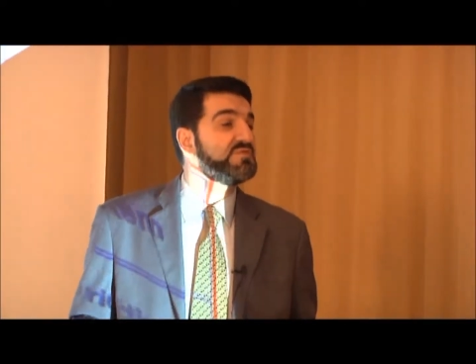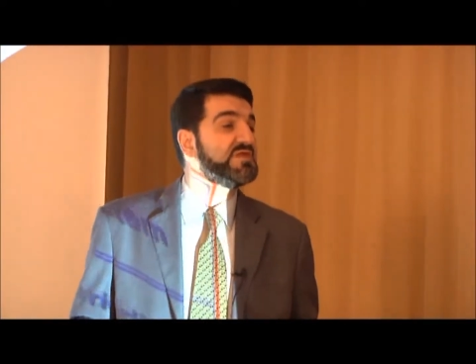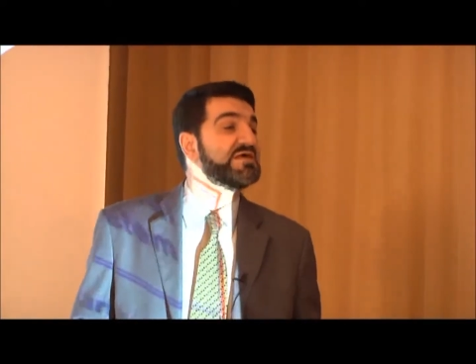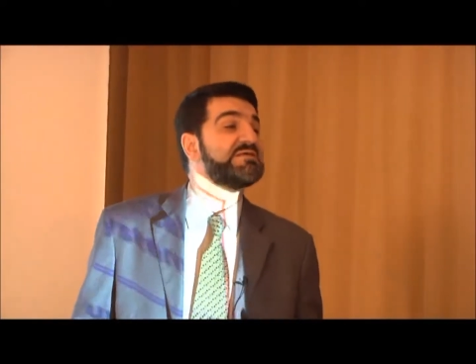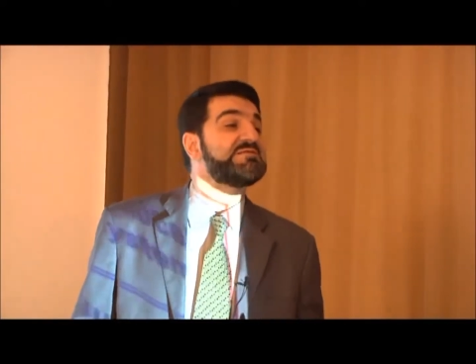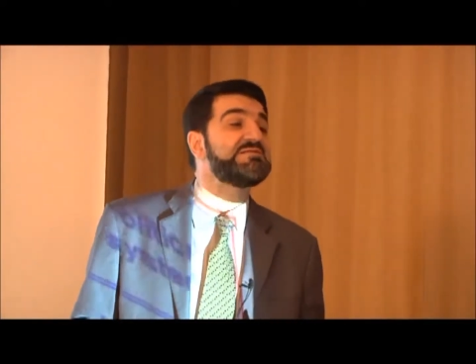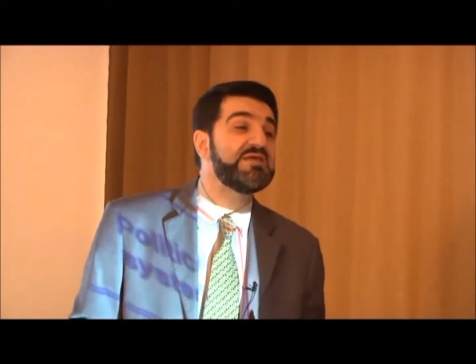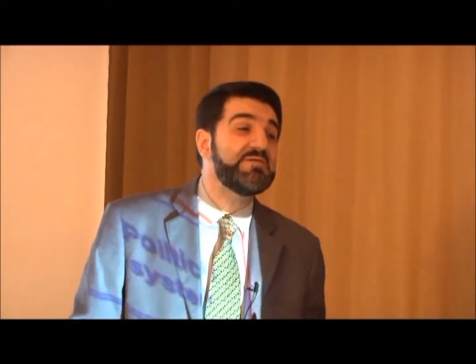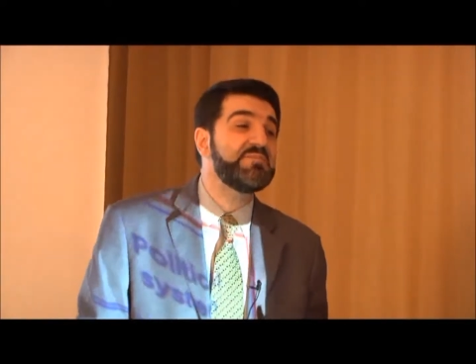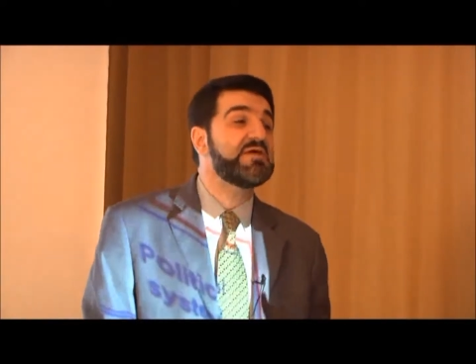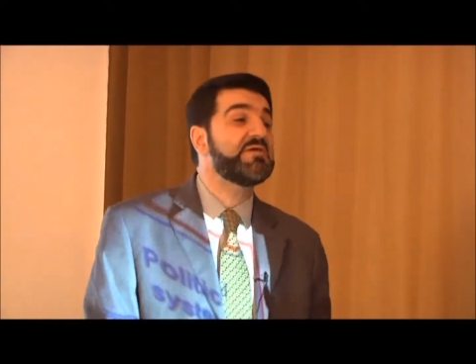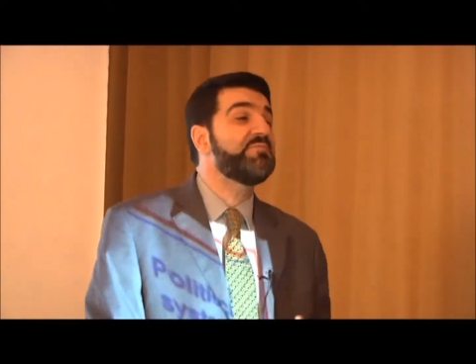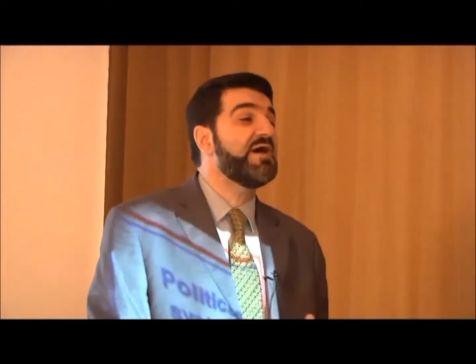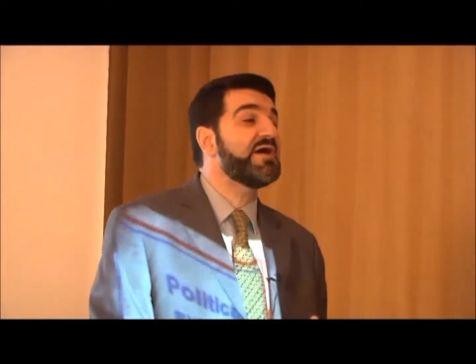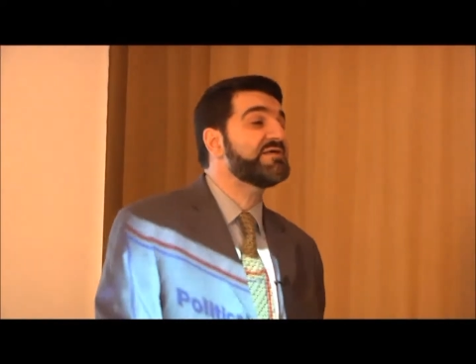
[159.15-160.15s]
the
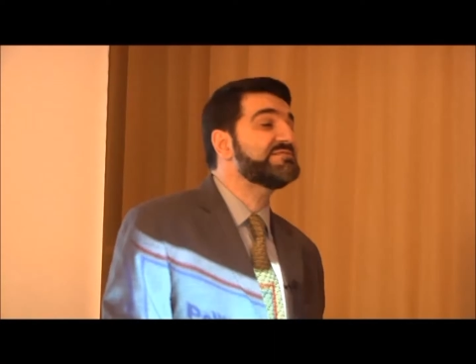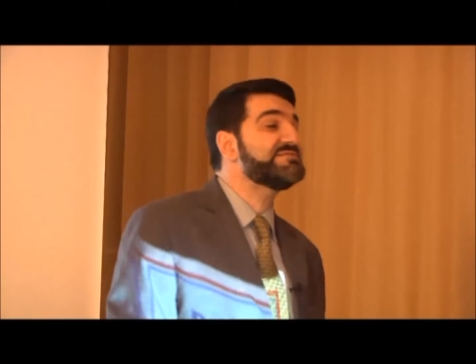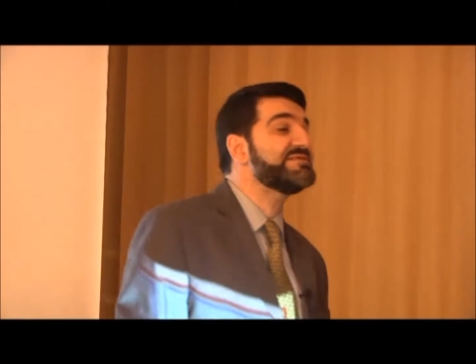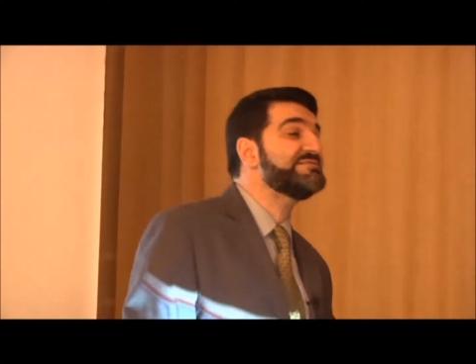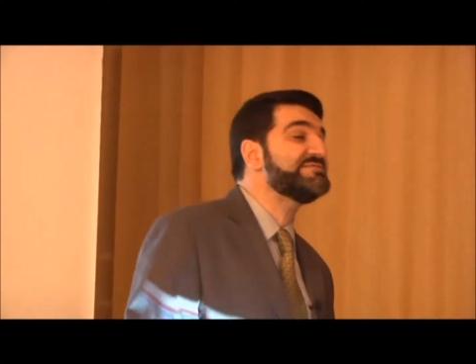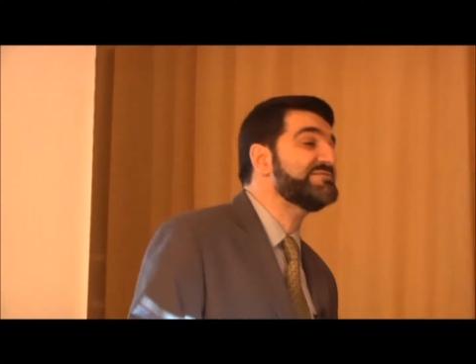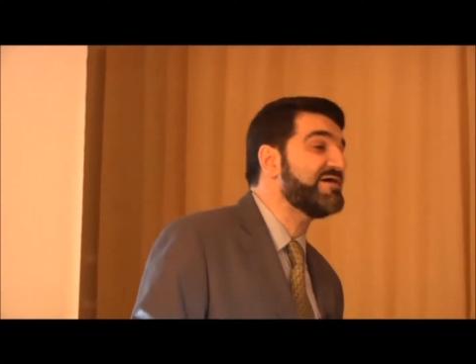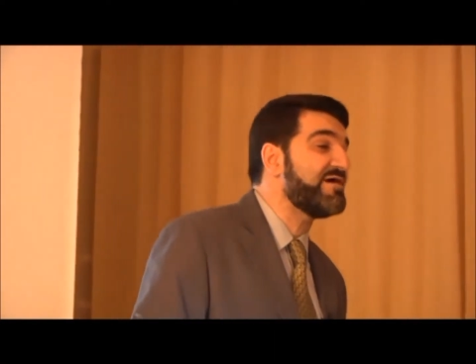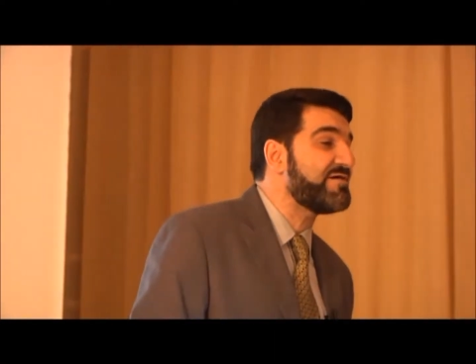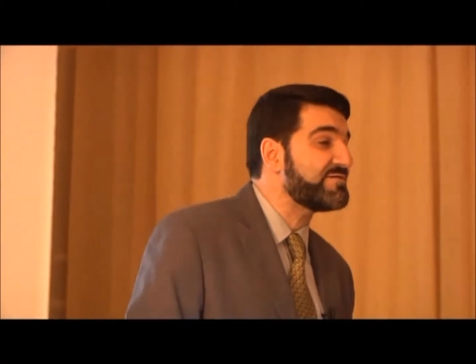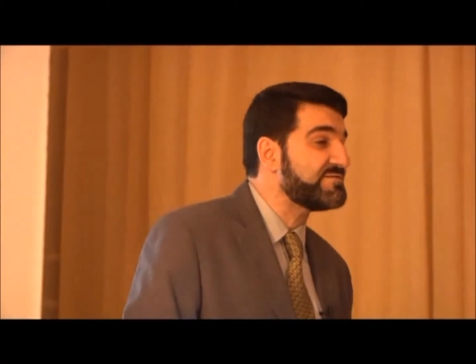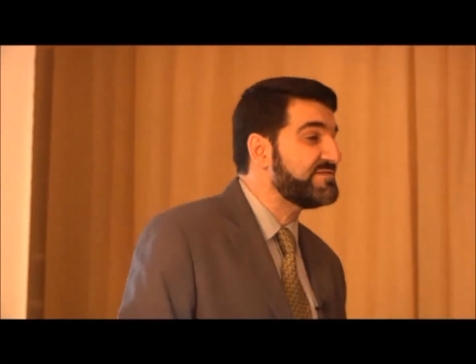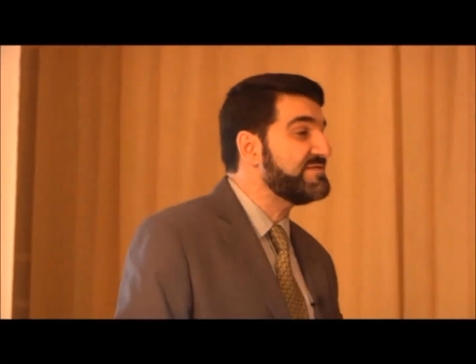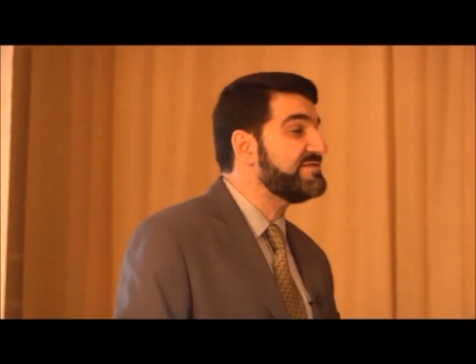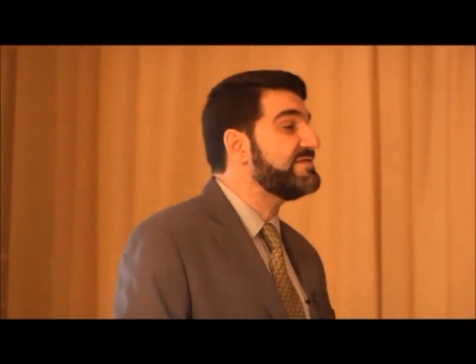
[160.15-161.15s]
Islamic banks
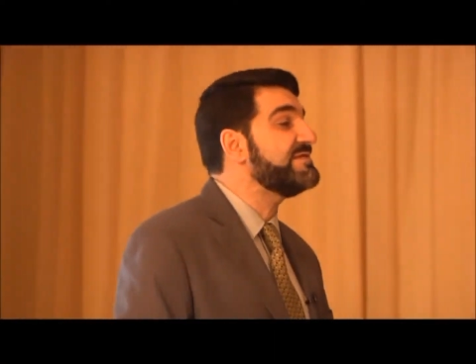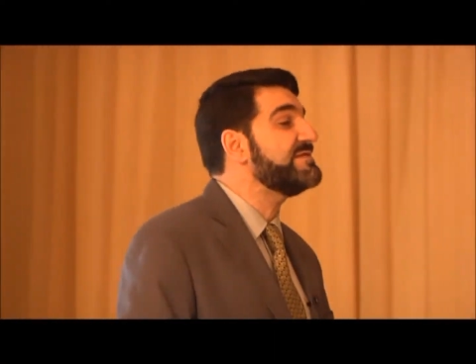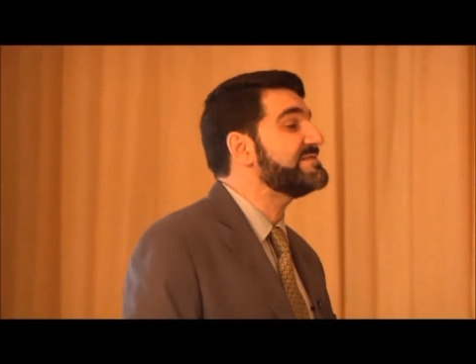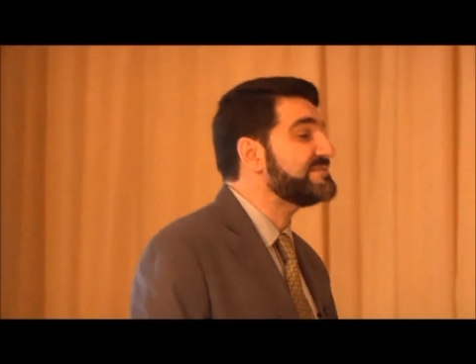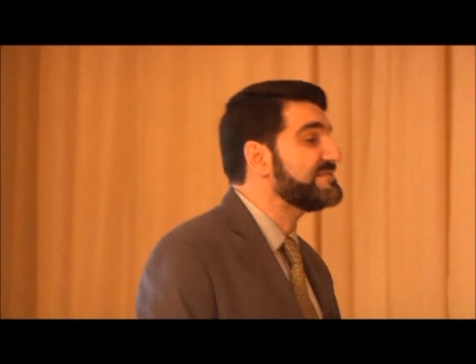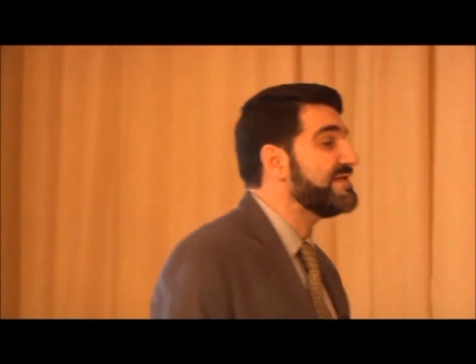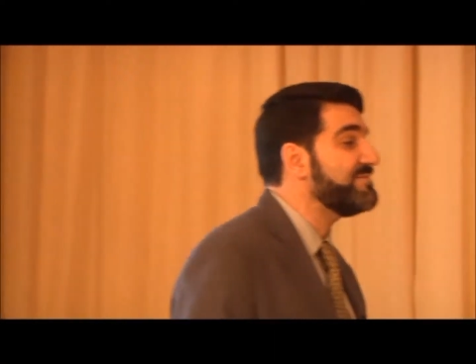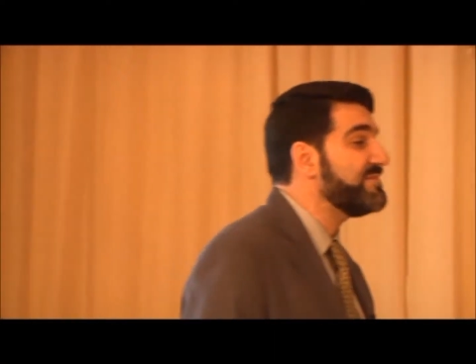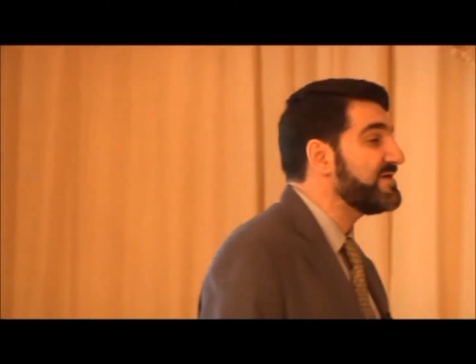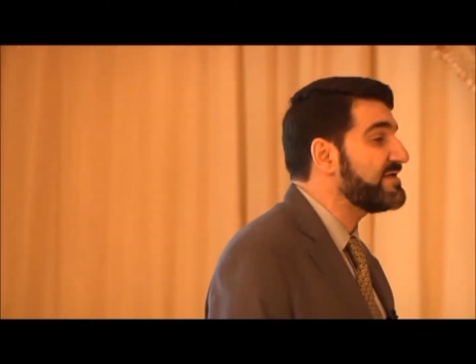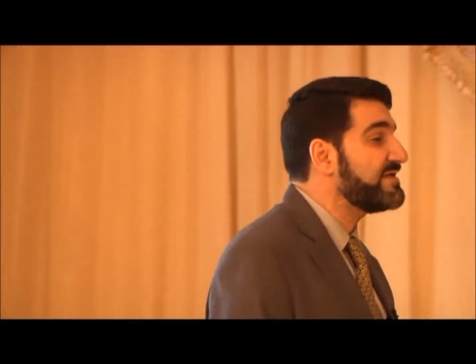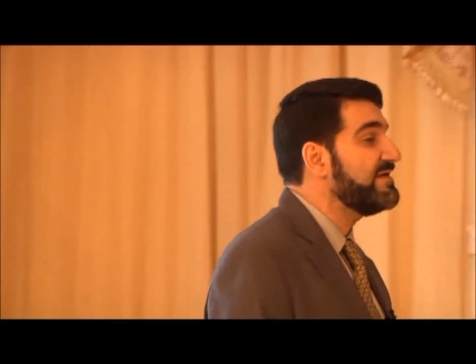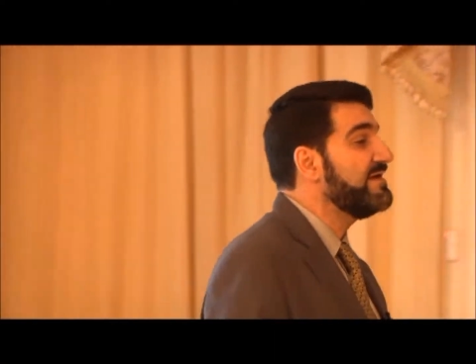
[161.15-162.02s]
started in Islamic